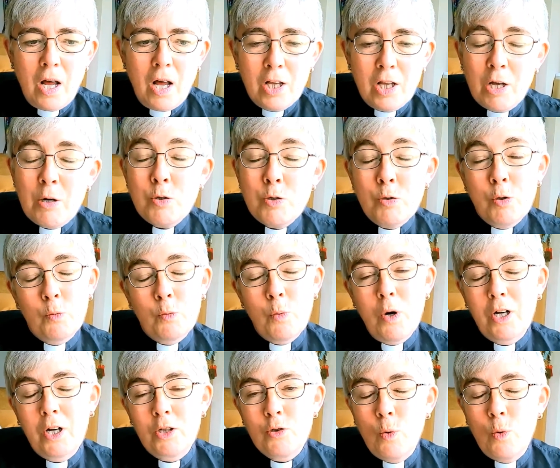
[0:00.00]
Those who had
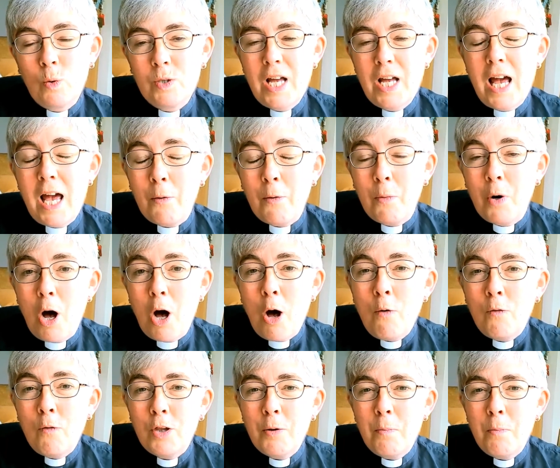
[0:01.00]
worked all day were
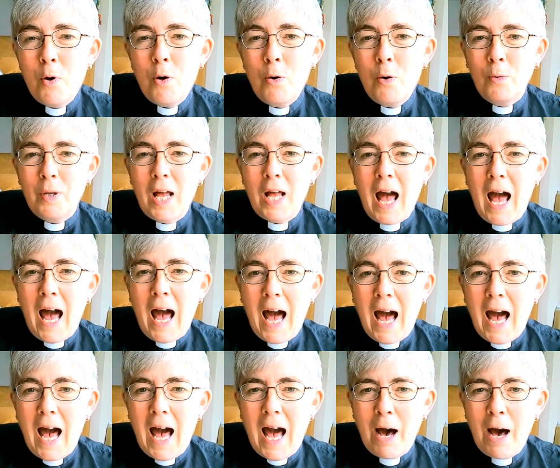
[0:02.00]
over the moon.
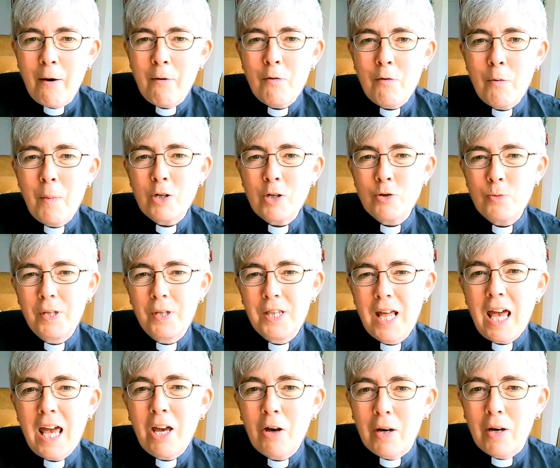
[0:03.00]
However much were
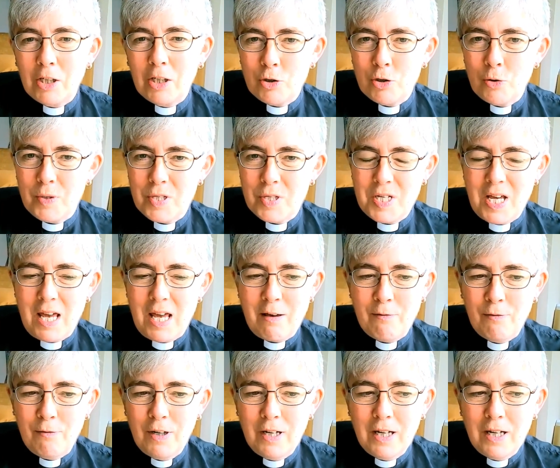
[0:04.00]
they going to
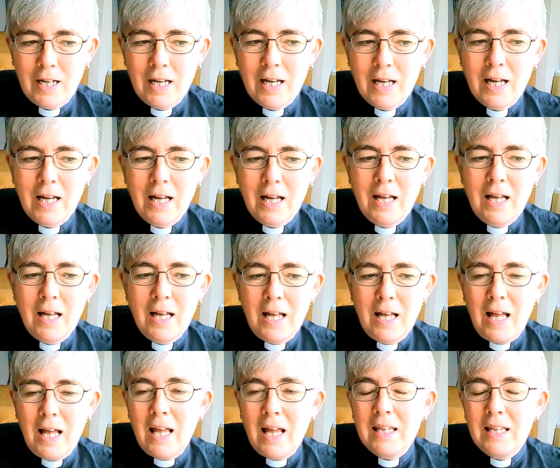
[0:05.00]
receive?
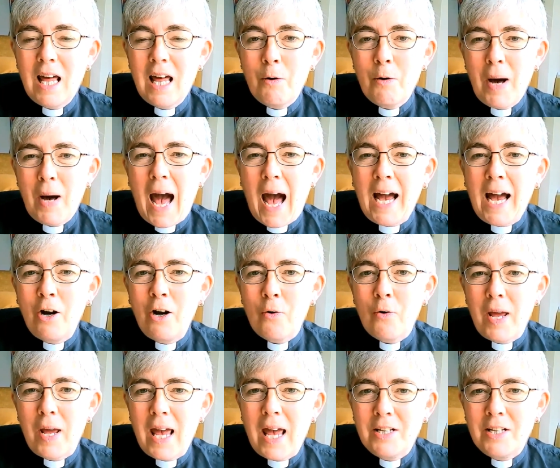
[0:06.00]
They were
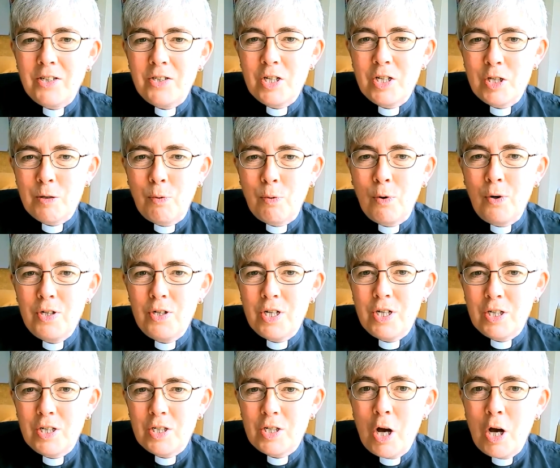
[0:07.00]
angry and
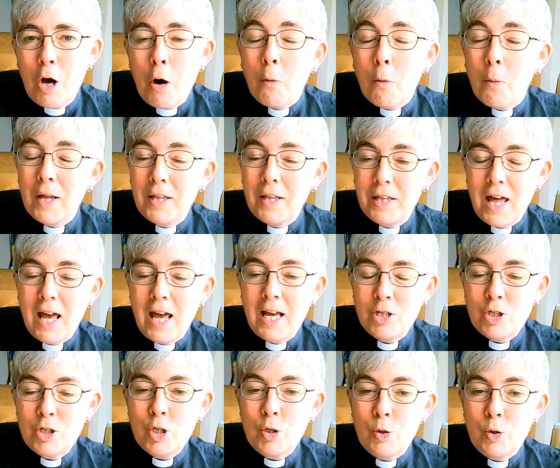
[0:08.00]
disappointed when they
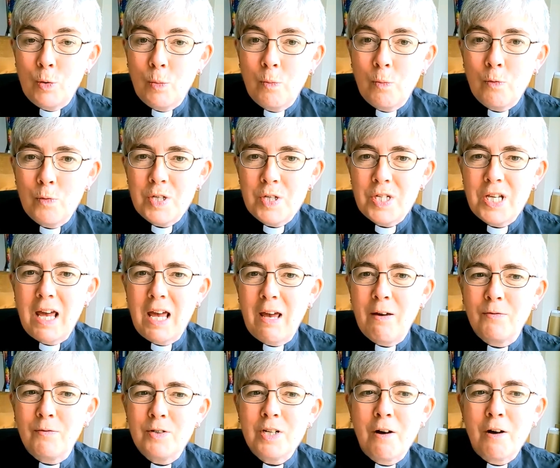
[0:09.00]
too
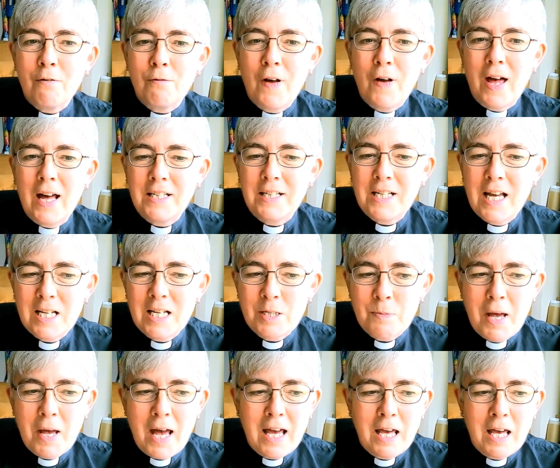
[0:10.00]
received a fair day's
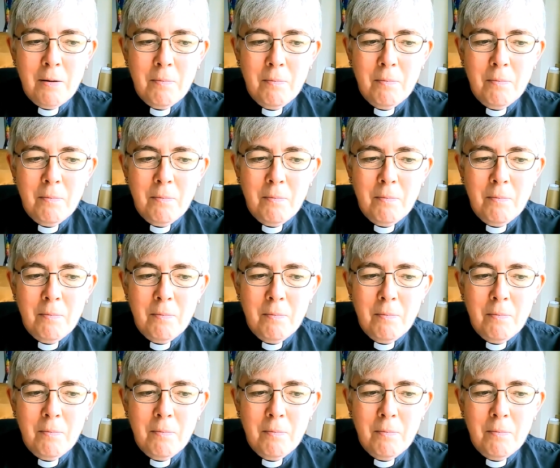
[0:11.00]
pay.